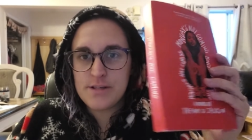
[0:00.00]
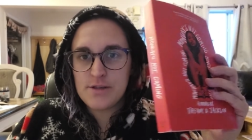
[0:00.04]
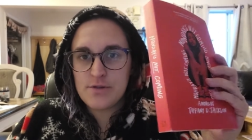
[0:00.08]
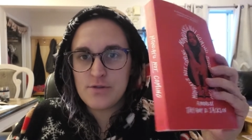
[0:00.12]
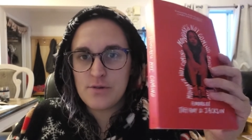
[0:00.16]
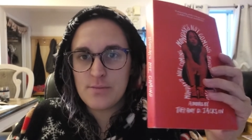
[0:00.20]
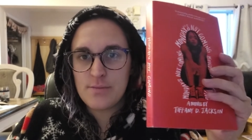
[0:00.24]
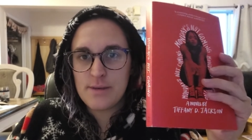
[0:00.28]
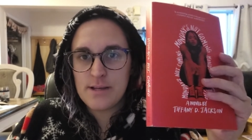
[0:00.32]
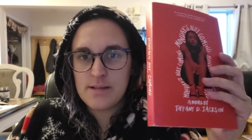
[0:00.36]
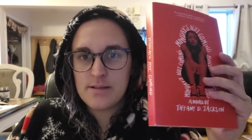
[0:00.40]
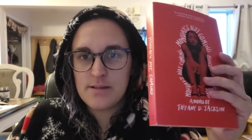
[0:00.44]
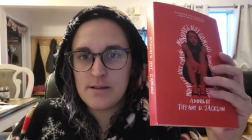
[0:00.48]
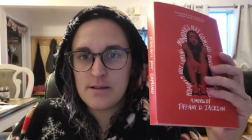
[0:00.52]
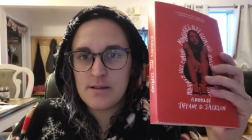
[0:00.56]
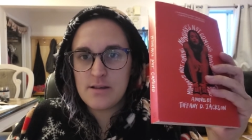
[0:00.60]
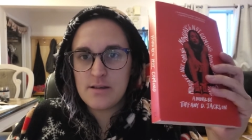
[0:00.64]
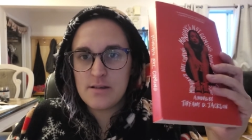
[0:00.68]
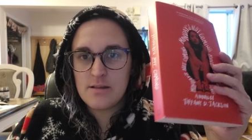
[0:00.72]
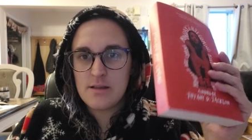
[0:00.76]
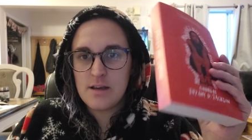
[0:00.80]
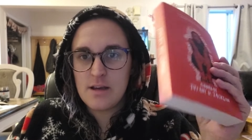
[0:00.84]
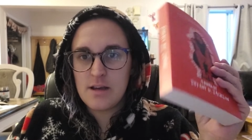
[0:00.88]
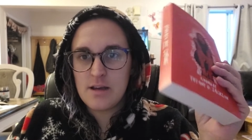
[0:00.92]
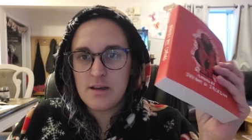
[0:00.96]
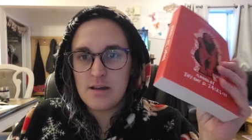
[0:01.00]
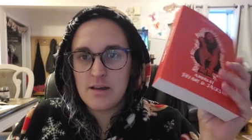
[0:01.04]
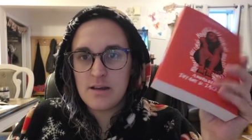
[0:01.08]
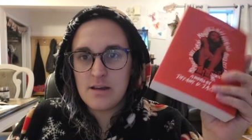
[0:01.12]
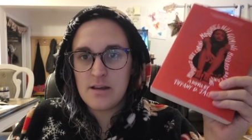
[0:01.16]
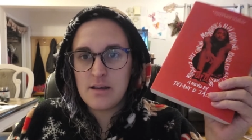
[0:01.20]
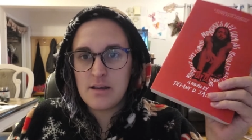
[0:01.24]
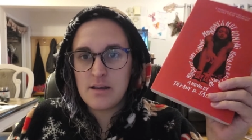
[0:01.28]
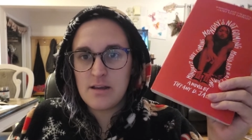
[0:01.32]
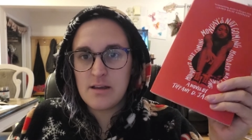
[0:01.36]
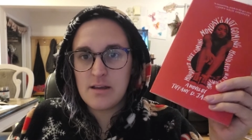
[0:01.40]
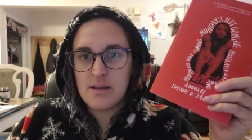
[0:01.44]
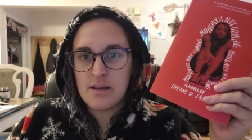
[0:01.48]
so I'm excited that
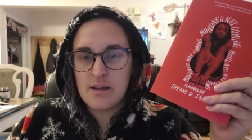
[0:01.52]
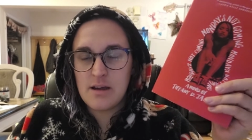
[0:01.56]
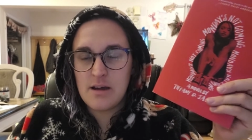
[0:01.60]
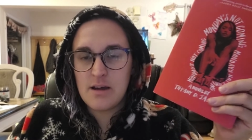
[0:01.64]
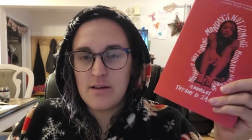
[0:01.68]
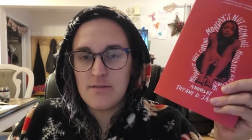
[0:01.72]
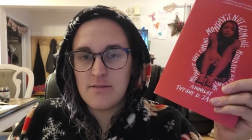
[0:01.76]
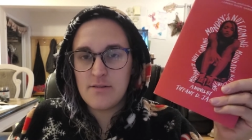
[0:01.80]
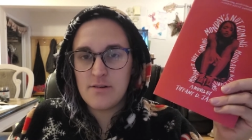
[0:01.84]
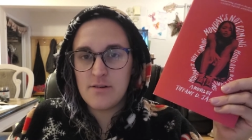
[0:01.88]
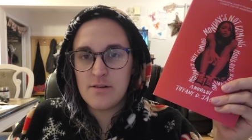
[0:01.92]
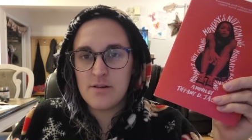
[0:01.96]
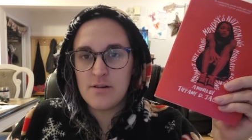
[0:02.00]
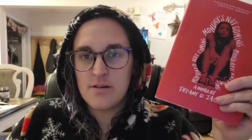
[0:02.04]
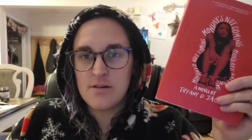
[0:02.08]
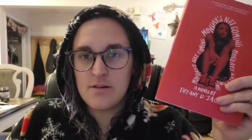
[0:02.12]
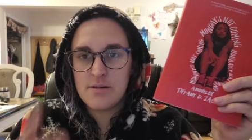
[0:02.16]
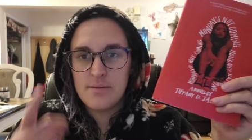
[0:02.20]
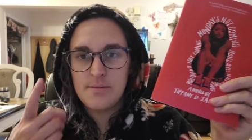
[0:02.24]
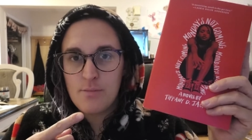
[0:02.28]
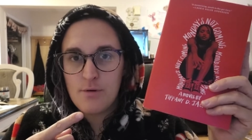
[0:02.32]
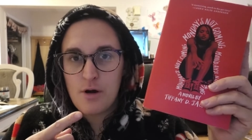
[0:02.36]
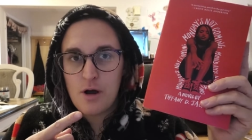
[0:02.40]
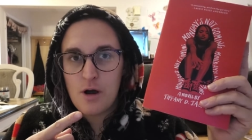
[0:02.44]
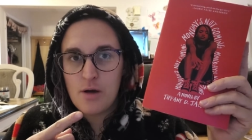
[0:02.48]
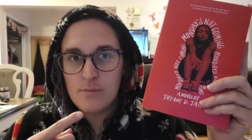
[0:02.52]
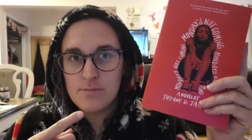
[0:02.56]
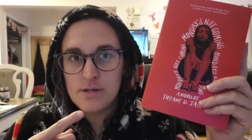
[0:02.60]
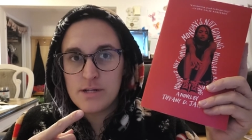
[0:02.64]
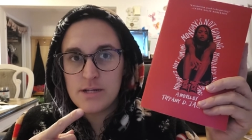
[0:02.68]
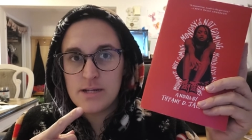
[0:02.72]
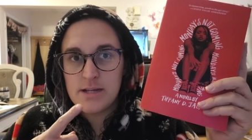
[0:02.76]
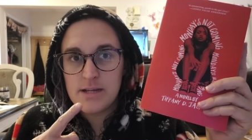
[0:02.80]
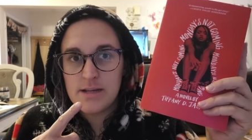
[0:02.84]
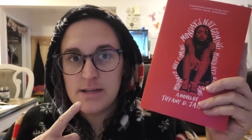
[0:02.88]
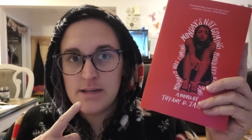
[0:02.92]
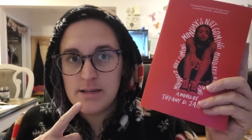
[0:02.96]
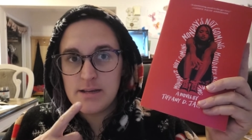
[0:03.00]
it can cover prompt
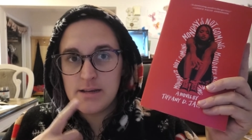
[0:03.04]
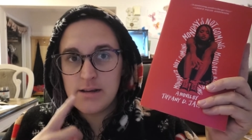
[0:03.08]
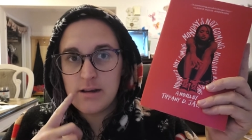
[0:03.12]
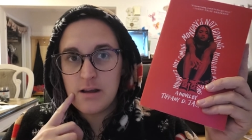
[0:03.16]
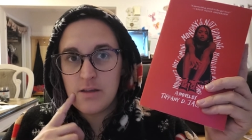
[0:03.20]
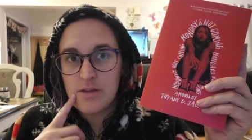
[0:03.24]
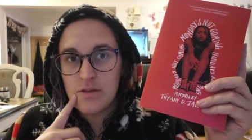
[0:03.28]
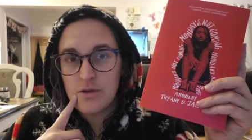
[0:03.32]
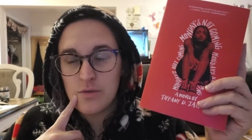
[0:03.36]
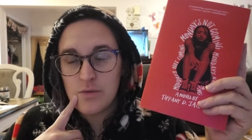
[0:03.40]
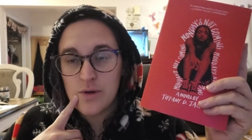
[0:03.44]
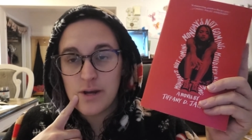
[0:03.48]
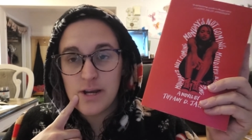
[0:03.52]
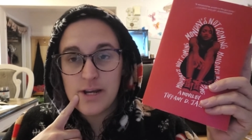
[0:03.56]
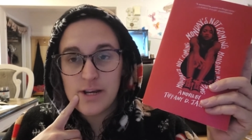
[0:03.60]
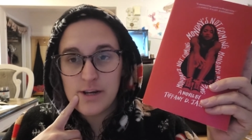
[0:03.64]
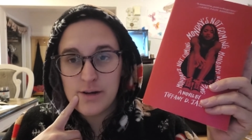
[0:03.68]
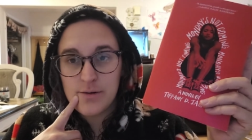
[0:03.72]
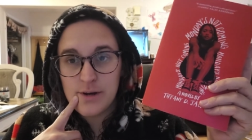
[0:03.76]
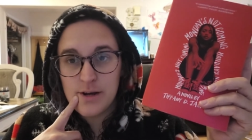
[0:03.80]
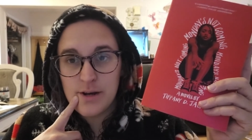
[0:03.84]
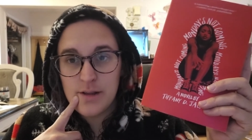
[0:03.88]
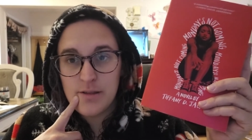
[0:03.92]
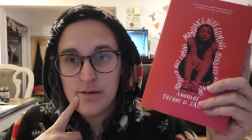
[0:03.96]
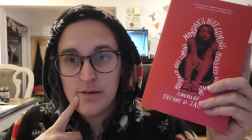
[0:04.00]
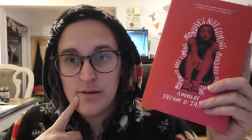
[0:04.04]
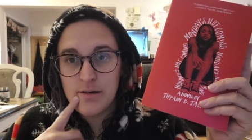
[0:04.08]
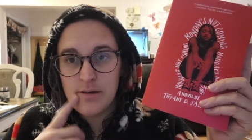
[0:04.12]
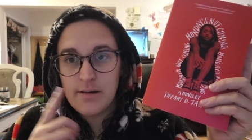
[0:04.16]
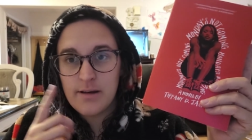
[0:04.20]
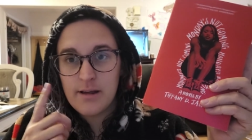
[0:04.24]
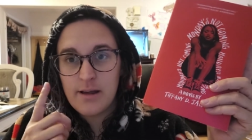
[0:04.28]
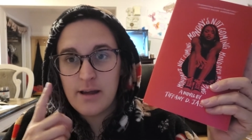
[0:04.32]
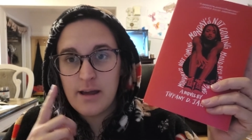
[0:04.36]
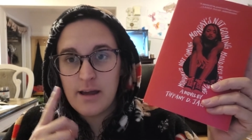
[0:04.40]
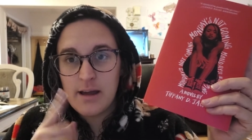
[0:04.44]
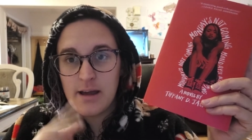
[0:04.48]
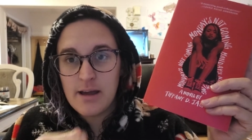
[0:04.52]
in the Reindeer Readathon
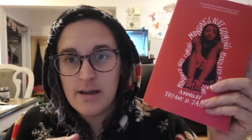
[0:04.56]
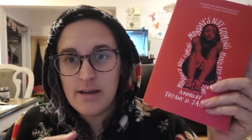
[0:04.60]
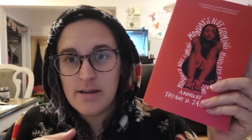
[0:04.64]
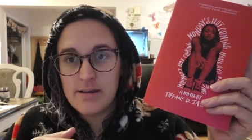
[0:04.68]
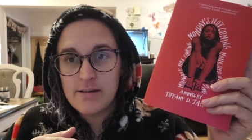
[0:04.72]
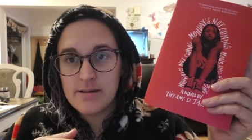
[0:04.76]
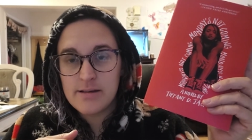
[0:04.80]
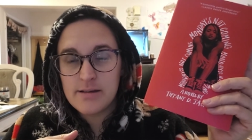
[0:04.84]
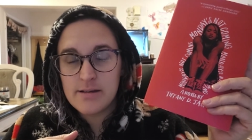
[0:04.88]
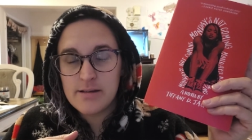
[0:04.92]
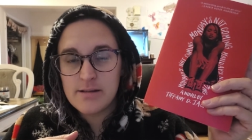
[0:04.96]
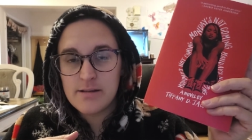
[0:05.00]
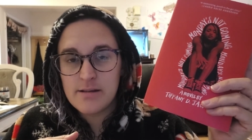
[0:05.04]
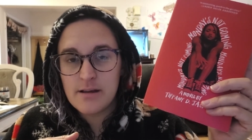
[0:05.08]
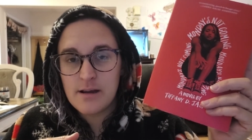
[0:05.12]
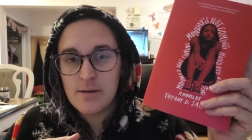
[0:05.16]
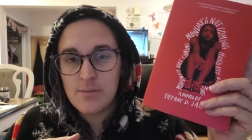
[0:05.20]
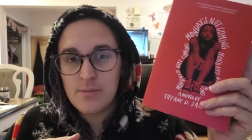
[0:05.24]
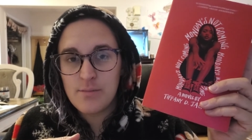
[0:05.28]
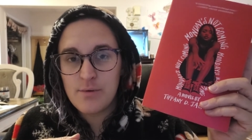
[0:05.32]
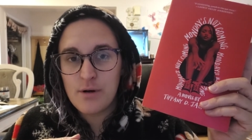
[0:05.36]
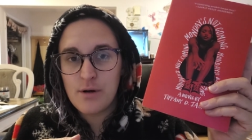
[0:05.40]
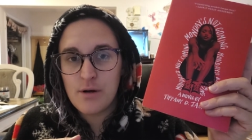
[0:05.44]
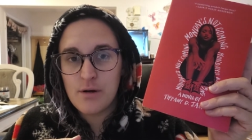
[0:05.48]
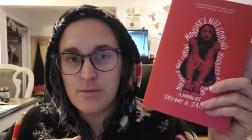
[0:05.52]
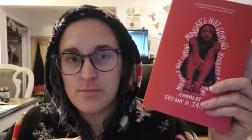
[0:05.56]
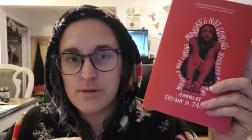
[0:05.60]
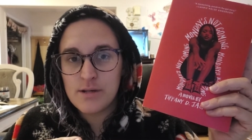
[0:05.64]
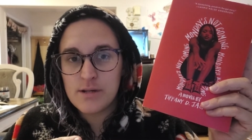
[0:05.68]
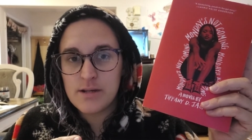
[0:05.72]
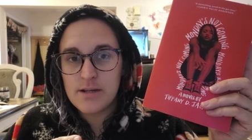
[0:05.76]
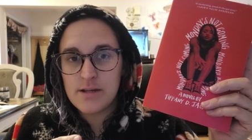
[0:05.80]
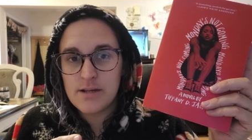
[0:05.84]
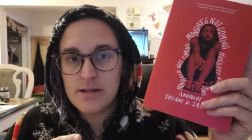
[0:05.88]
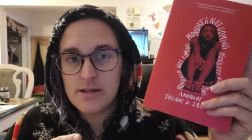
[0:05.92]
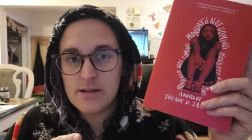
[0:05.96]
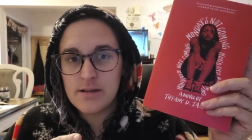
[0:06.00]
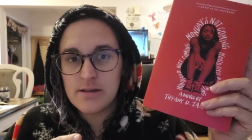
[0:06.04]
and a prompt
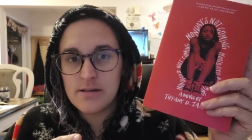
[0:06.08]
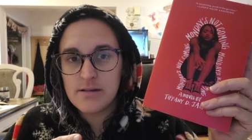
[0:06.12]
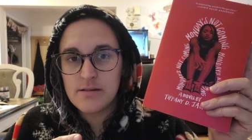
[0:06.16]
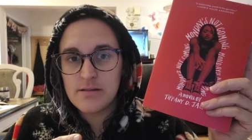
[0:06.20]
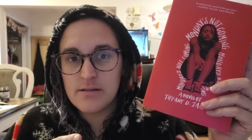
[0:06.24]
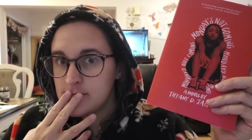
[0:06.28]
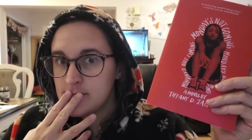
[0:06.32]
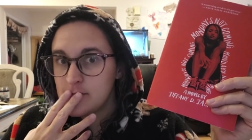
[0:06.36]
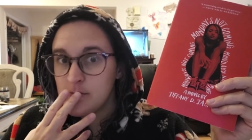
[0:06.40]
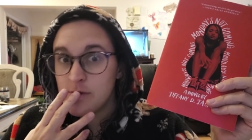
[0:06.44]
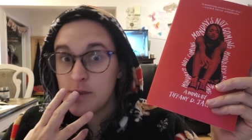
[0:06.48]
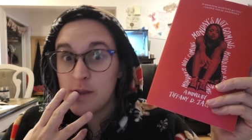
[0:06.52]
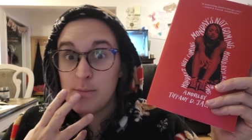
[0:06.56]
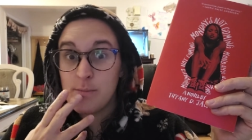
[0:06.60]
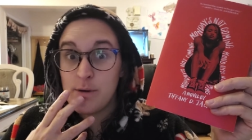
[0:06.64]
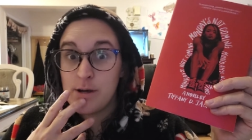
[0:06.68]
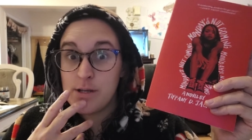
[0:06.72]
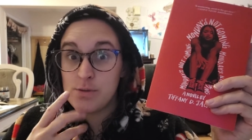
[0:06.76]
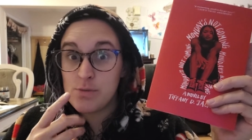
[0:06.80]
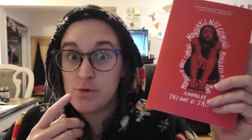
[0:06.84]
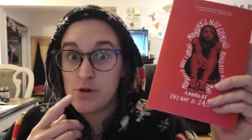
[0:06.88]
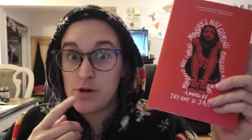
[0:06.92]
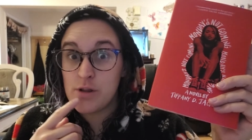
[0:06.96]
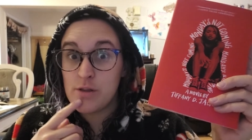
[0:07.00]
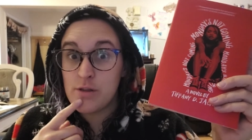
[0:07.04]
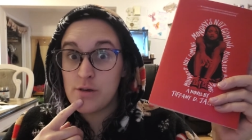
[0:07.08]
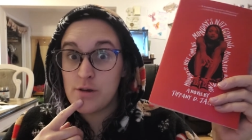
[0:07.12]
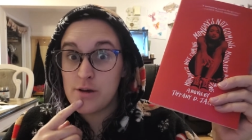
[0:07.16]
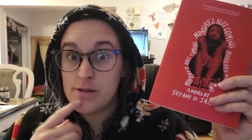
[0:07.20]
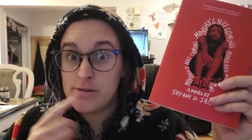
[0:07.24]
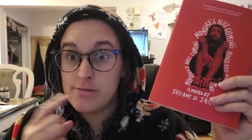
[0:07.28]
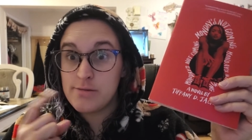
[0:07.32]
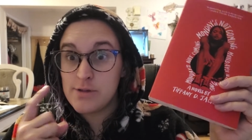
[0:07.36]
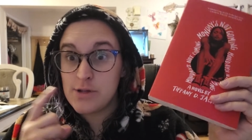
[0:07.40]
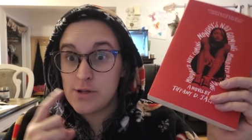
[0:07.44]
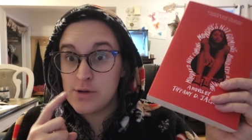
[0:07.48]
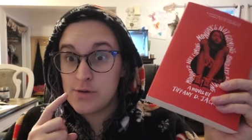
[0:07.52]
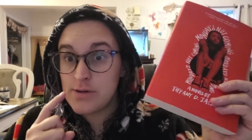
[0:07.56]
in the Buzzwordathon,
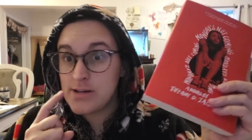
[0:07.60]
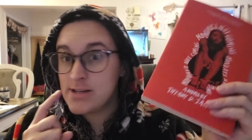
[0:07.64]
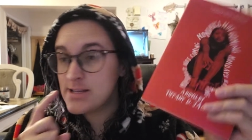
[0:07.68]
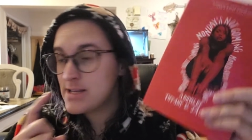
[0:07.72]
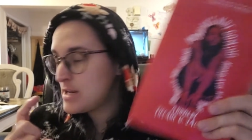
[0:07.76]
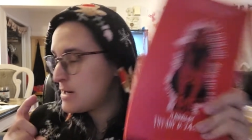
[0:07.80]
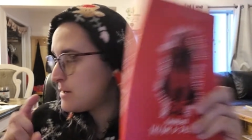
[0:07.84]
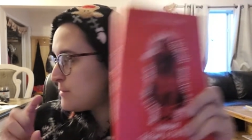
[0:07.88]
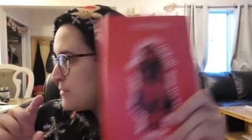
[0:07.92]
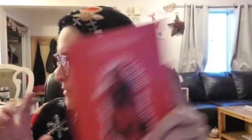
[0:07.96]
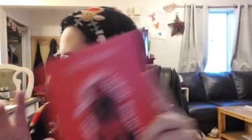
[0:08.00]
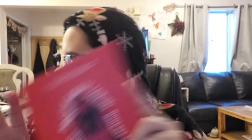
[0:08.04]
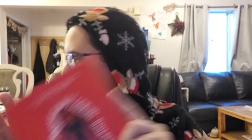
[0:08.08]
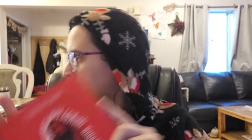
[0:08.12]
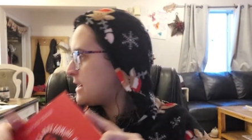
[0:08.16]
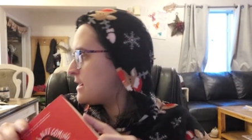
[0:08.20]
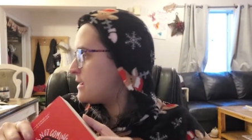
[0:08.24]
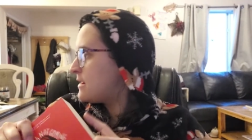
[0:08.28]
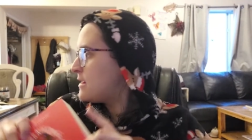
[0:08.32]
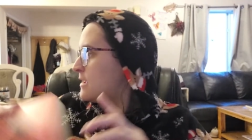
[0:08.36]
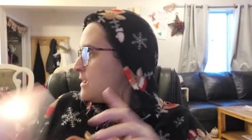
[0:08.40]
so excited about that.